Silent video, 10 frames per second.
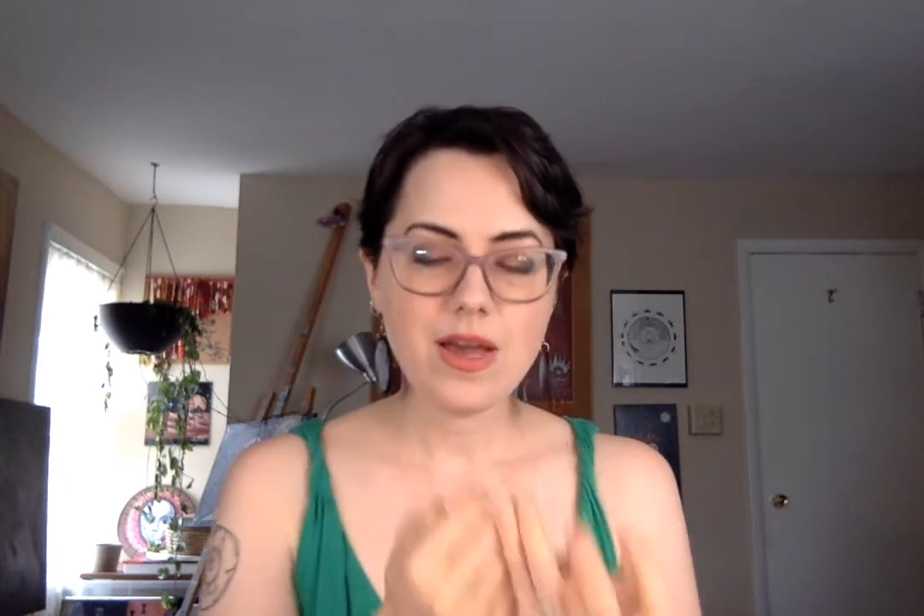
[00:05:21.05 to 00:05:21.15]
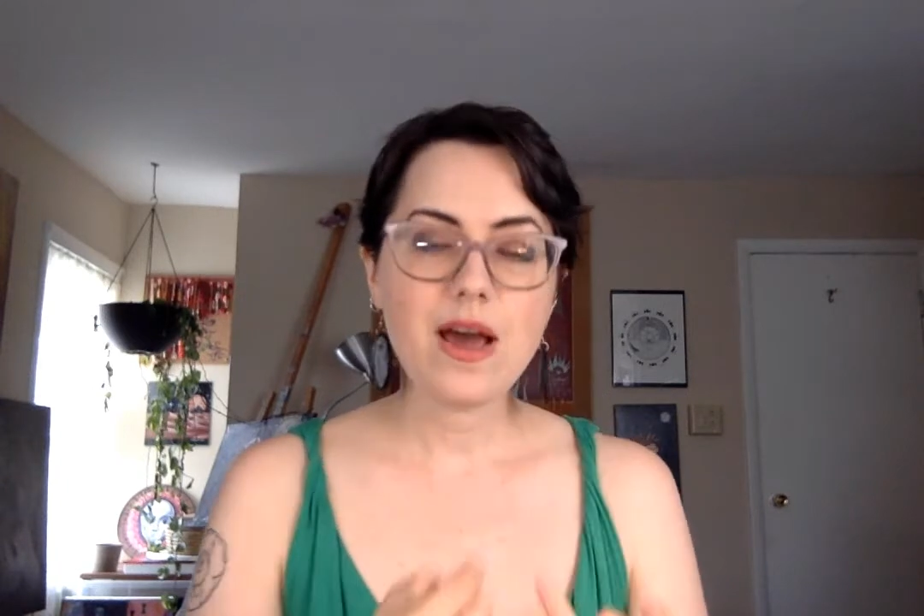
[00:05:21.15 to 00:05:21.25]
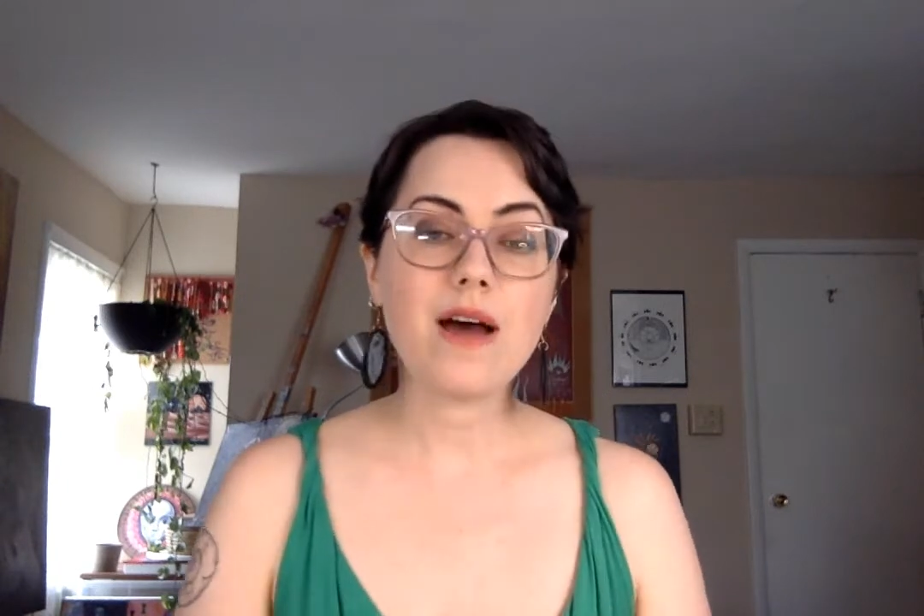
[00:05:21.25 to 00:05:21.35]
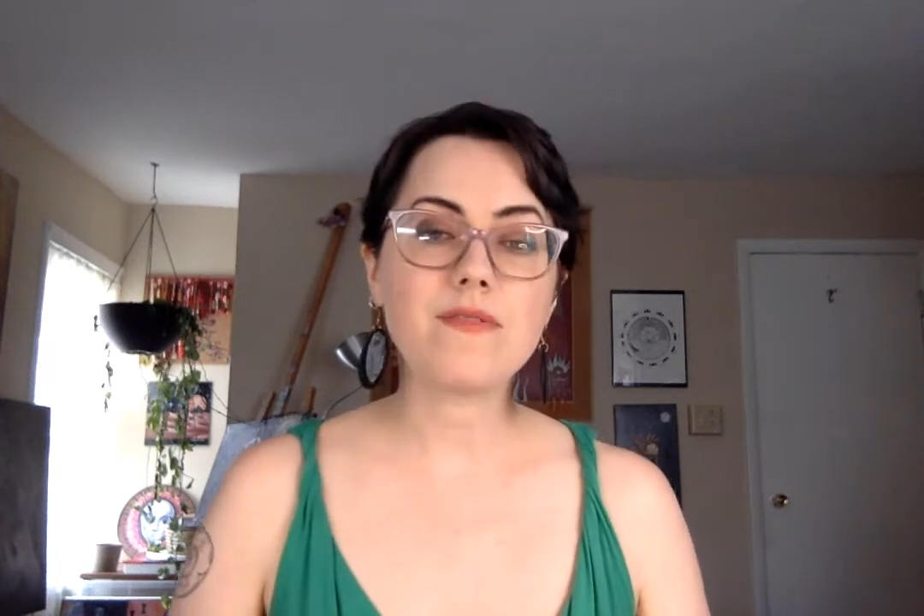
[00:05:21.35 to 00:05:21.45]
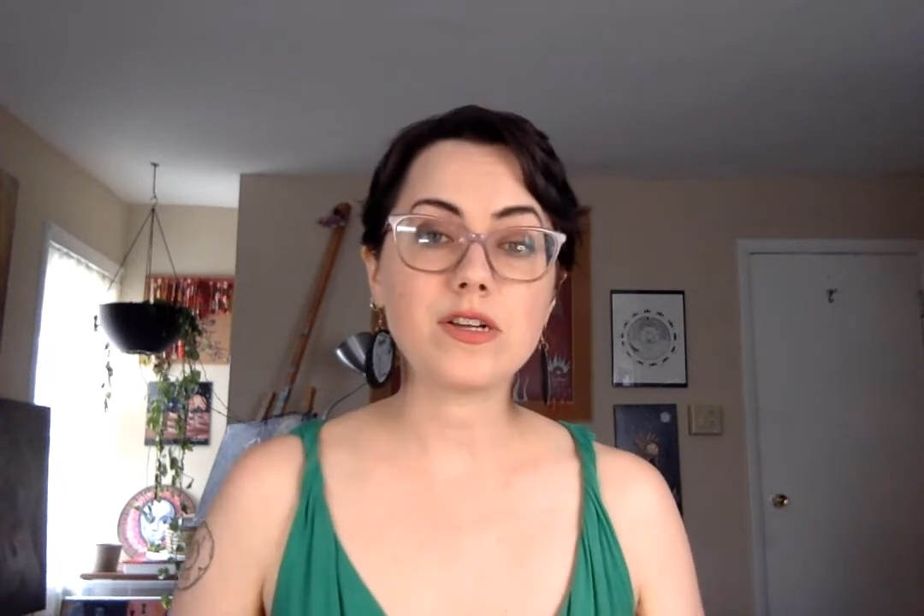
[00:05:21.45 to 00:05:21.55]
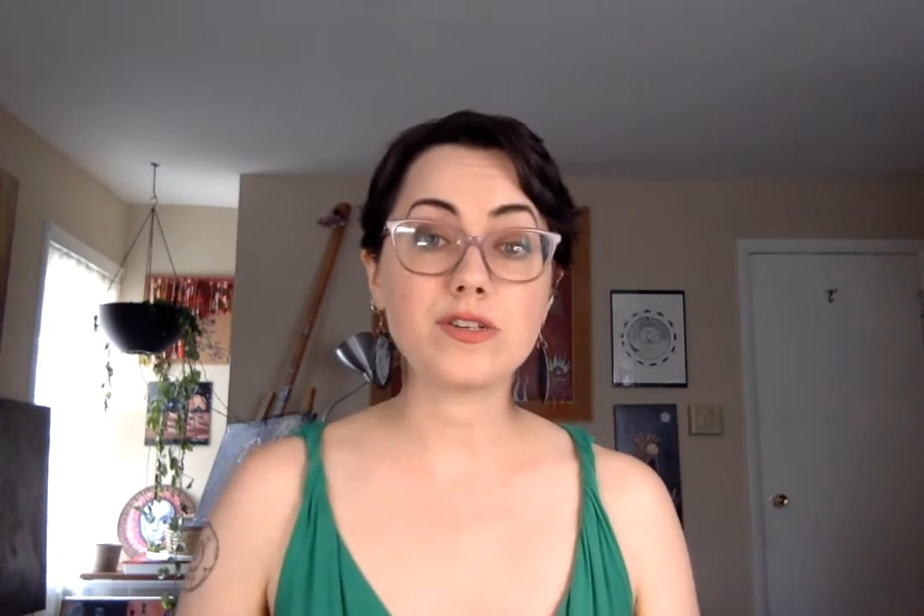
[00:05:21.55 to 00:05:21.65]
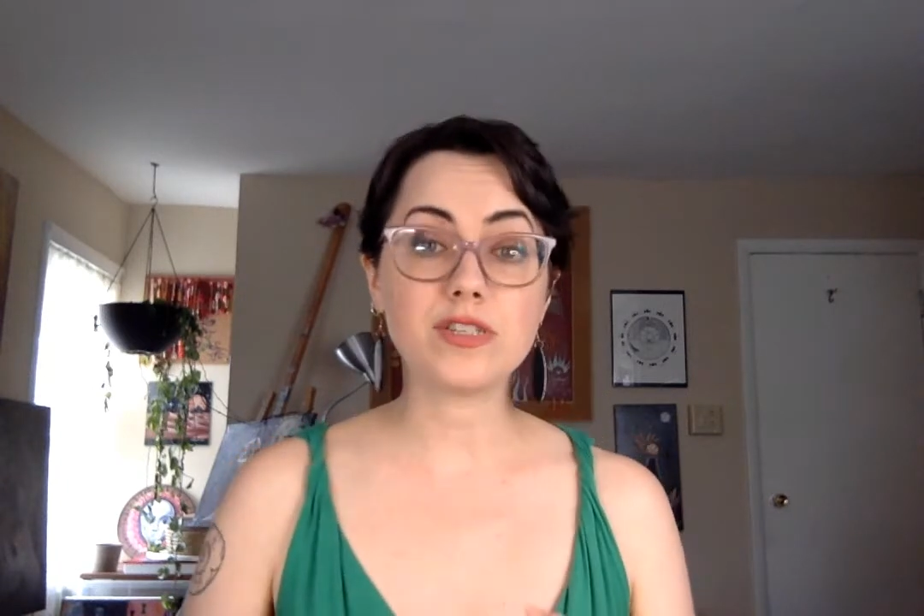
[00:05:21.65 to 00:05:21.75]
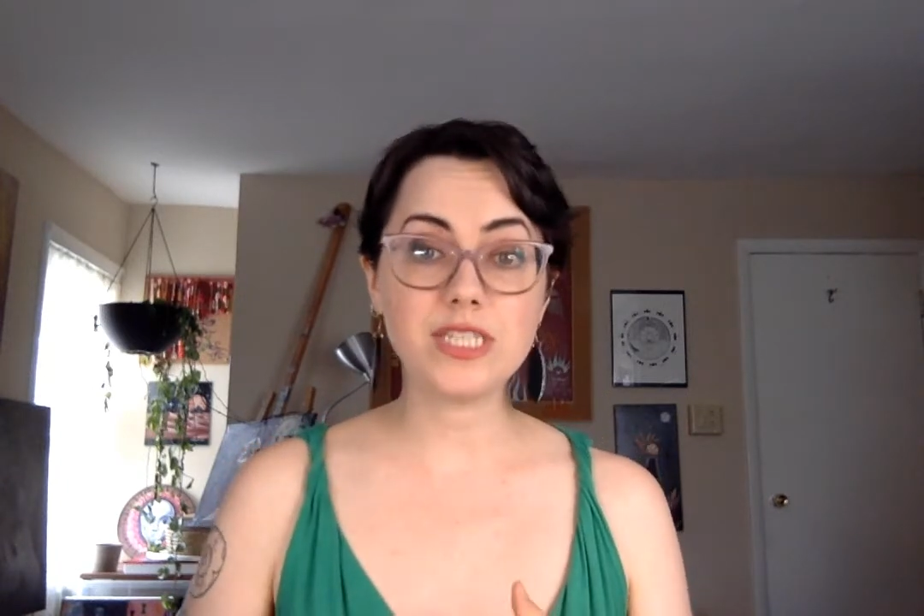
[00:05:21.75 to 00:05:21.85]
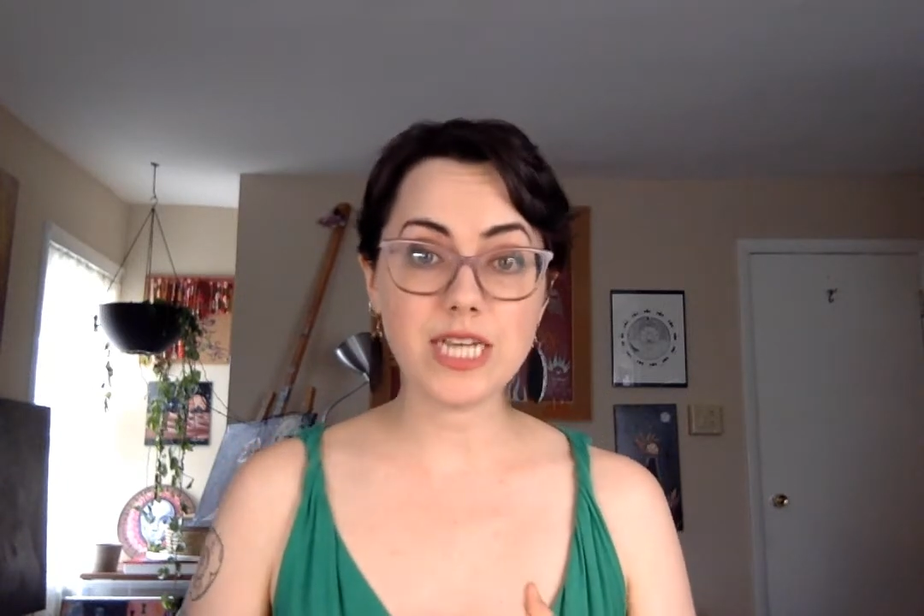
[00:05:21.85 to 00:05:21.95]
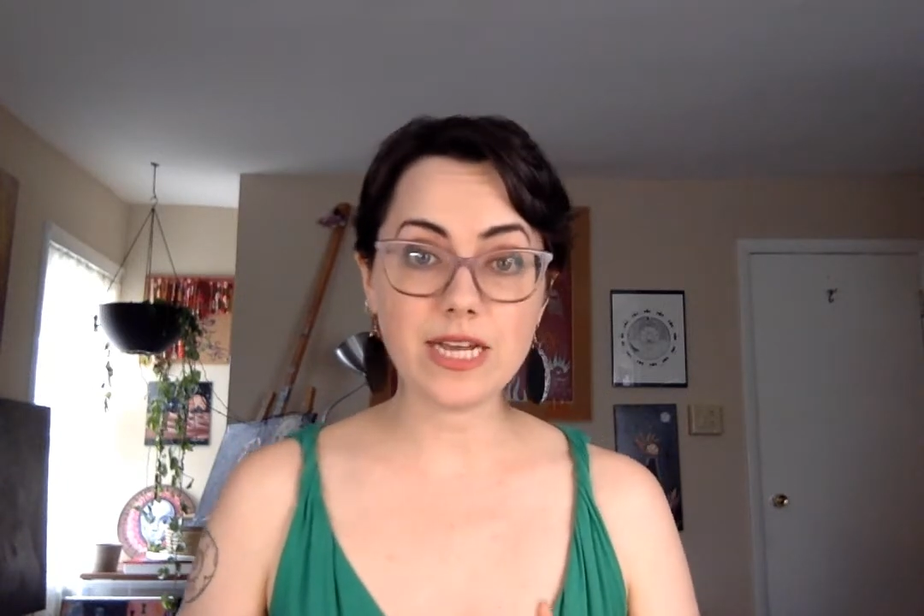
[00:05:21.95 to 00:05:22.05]
of
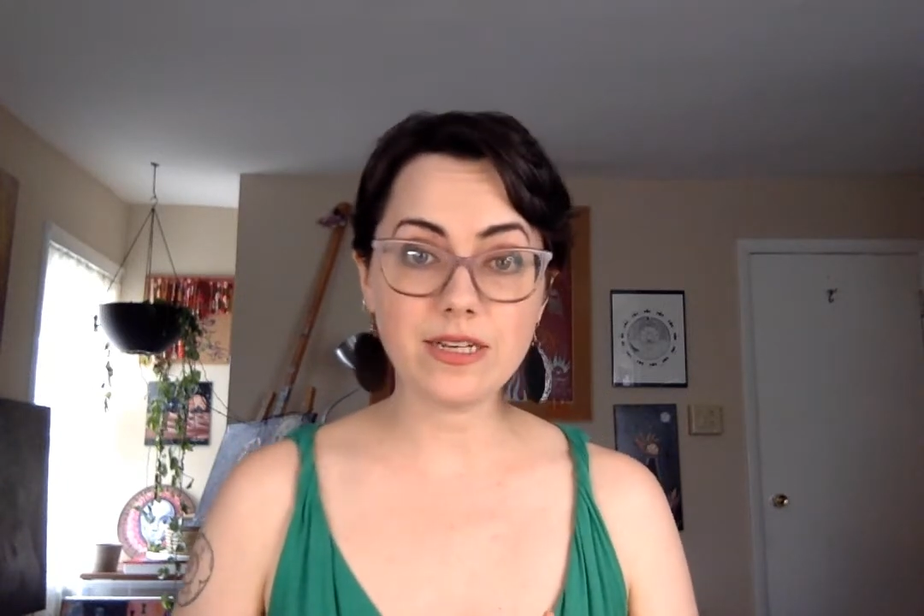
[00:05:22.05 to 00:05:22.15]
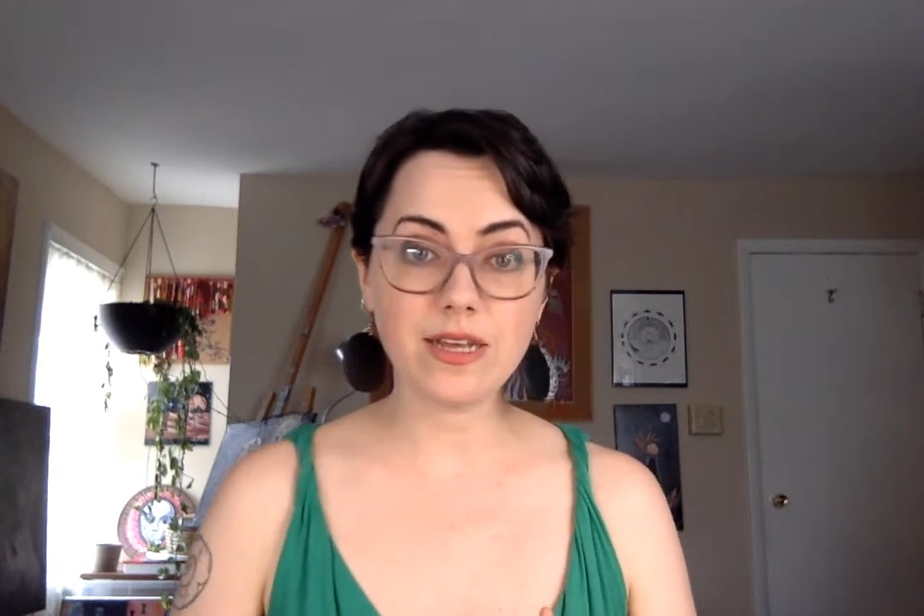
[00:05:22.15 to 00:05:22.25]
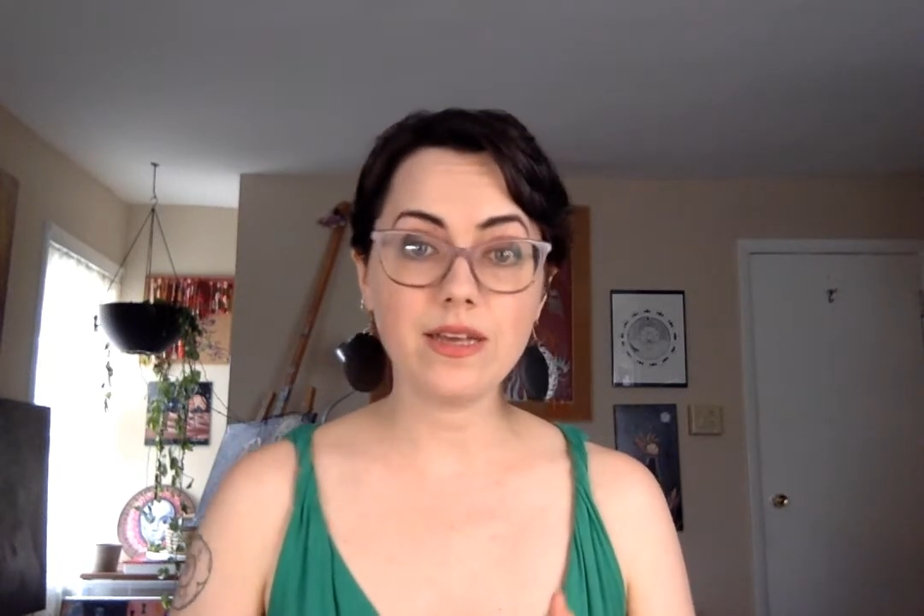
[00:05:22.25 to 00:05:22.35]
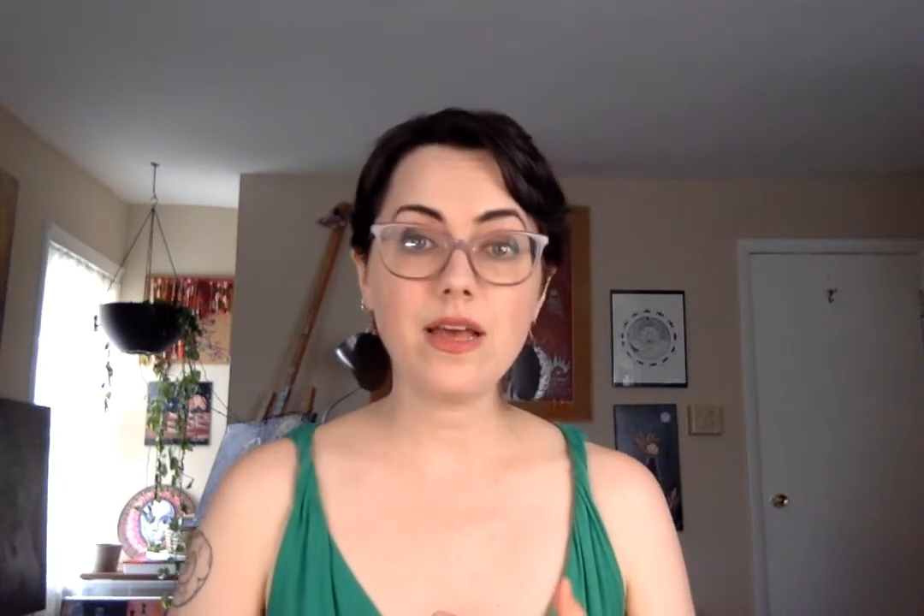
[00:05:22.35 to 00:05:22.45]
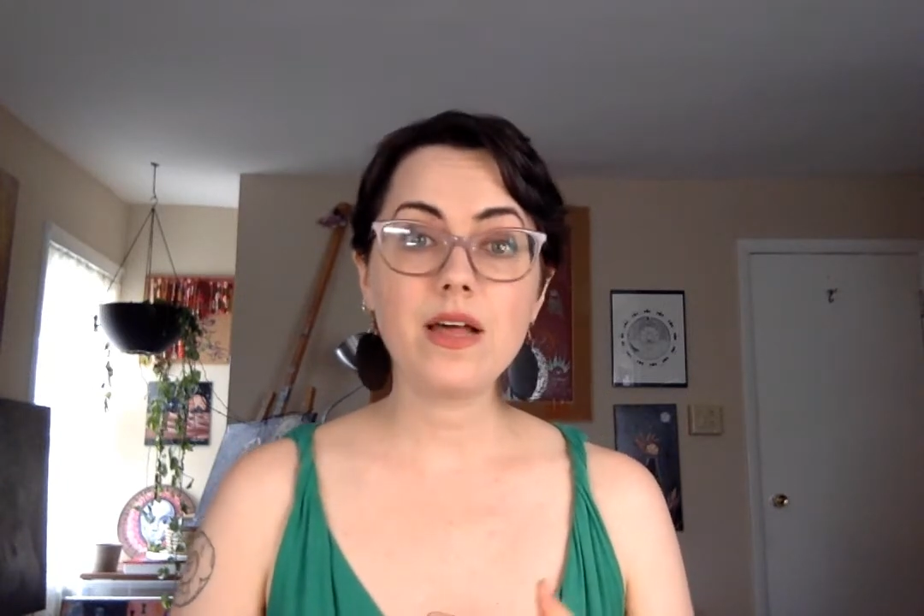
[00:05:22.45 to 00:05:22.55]
understanding,